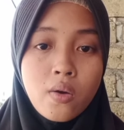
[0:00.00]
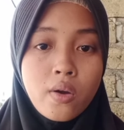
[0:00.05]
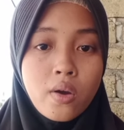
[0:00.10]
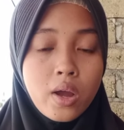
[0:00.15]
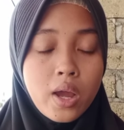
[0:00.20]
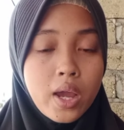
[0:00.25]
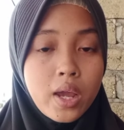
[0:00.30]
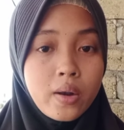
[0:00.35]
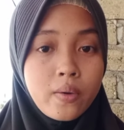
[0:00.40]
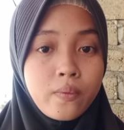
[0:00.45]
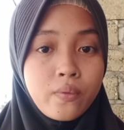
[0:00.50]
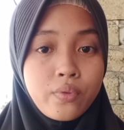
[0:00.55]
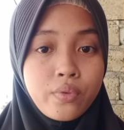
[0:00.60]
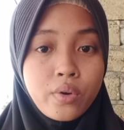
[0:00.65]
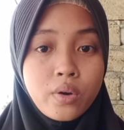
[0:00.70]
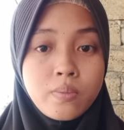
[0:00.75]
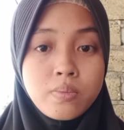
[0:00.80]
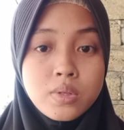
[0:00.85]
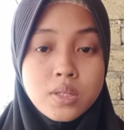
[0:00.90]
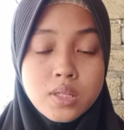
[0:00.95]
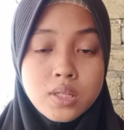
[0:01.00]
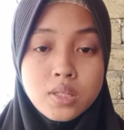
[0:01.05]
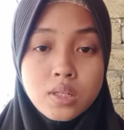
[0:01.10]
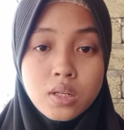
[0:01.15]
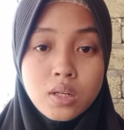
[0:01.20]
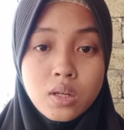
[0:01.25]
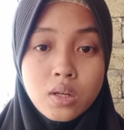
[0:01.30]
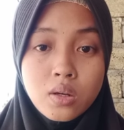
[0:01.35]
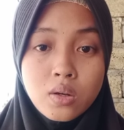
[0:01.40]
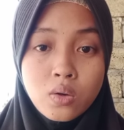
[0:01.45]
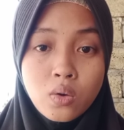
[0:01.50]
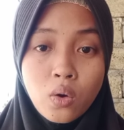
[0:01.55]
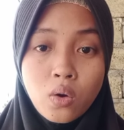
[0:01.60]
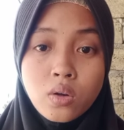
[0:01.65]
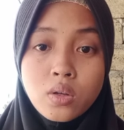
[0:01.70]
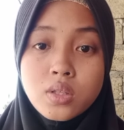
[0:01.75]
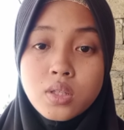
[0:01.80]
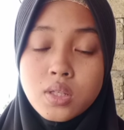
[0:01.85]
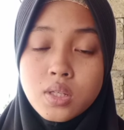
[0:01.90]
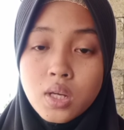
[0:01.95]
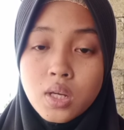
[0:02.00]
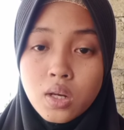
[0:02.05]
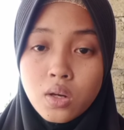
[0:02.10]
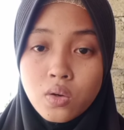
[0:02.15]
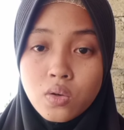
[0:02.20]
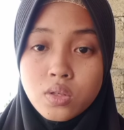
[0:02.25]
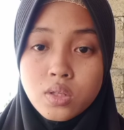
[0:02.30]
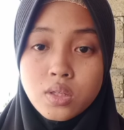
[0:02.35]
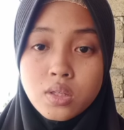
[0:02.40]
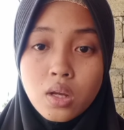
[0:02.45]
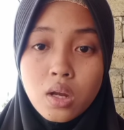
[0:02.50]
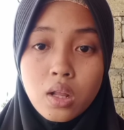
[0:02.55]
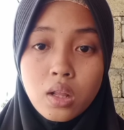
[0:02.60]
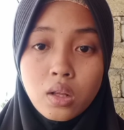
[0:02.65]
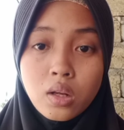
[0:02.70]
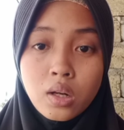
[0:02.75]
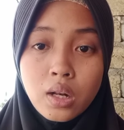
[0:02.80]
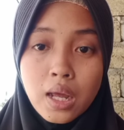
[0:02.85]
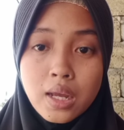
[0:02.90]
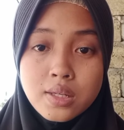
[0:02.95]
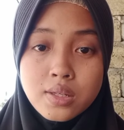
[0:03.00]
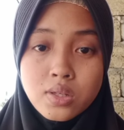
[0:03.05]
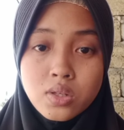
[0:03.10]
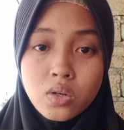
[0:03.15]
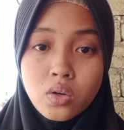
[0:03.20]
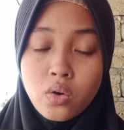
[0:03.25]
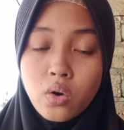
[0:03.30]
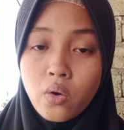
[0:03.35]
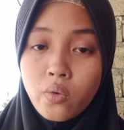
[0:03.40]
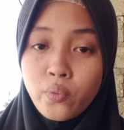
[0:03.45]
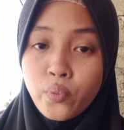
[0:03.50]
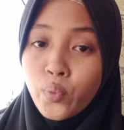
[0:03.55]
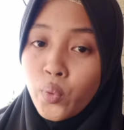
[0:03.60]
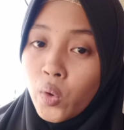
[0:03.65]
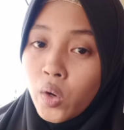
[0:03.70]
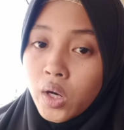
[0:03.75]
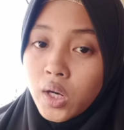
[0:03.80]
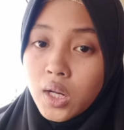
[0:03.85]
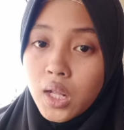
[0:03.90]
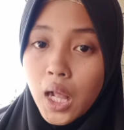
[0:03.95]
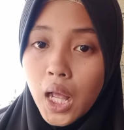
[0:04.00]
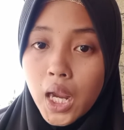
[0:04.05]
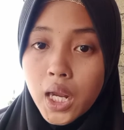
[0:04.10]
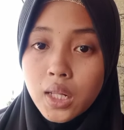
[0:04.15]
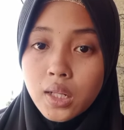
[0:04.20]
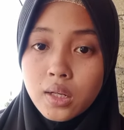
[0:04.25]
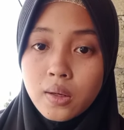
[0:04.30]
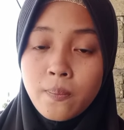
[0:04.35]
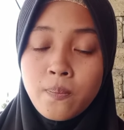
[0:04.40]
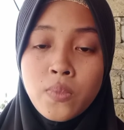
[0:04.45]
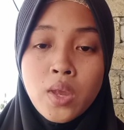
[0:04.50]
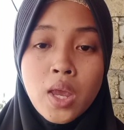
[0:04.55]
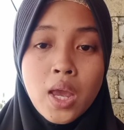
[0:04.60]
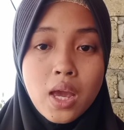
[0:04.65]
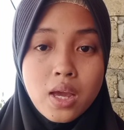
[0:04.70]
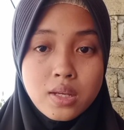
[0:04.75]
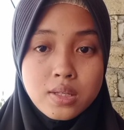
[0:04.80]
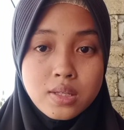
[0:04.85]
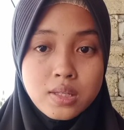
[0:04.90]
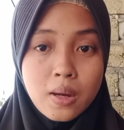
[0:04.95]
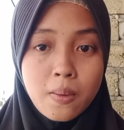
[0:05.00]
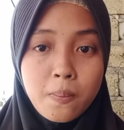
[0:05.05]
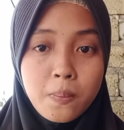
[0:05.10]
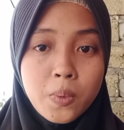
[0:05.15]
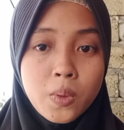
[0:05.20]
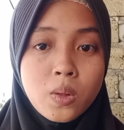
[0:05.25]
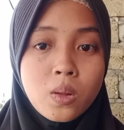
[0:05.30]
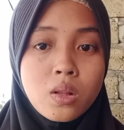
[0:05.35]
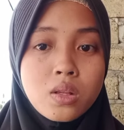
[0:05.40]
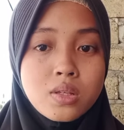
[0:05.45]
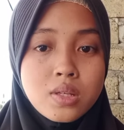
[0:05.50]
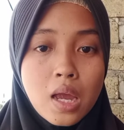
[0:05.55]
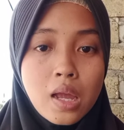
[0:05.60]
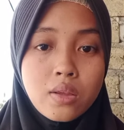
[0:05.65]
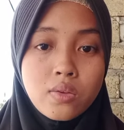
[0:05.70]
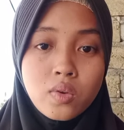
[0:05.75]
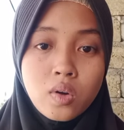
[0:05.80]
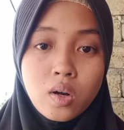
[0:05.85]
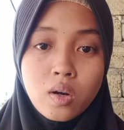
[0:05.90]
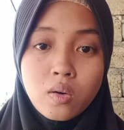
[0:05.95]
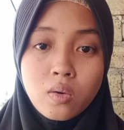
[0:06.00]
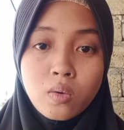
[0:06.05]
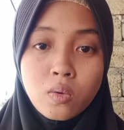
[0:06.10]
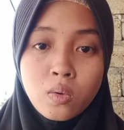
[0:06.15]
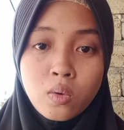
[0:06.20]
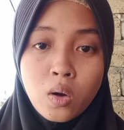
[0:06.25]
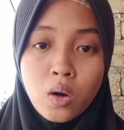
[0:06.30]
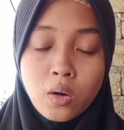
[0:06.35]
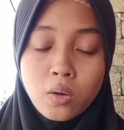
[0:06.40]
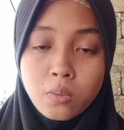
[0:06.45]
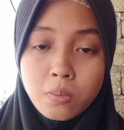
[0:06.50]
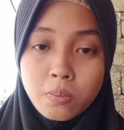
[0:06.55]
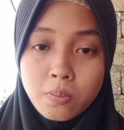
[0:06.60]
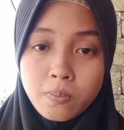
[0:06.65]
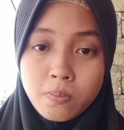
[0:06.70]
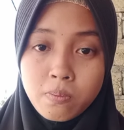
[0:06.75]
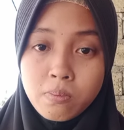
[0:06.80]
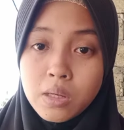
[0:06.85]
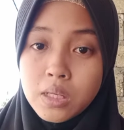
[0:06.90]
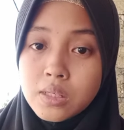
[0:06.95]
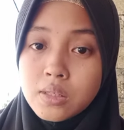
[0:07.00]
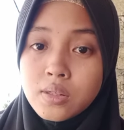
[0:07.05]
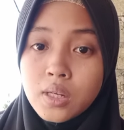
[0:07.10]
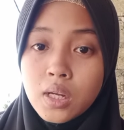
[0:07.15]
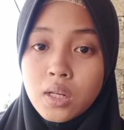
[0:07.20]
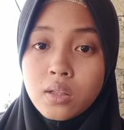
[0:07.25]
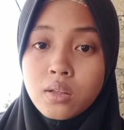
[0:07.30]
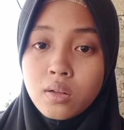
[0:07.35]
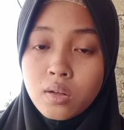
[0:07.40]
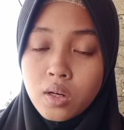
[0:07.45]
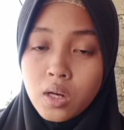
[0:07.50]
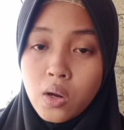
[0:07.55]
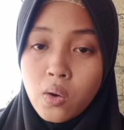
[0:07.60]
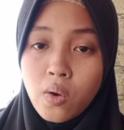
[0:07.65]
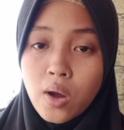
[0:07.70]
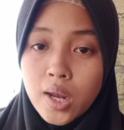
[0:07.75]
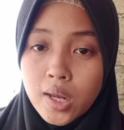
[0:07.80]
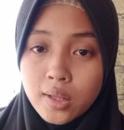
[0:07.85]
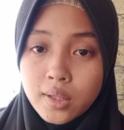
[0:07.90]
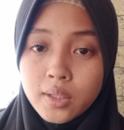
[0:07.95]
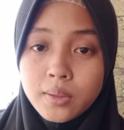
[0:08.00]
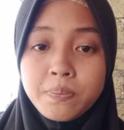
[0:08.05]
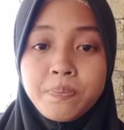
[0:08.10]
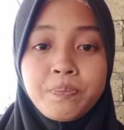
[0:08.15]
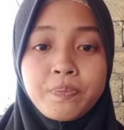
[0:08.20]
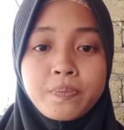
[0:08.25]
and from this continuous cluster of coral islands. Example, Central Rock, Bintan, Rio Island,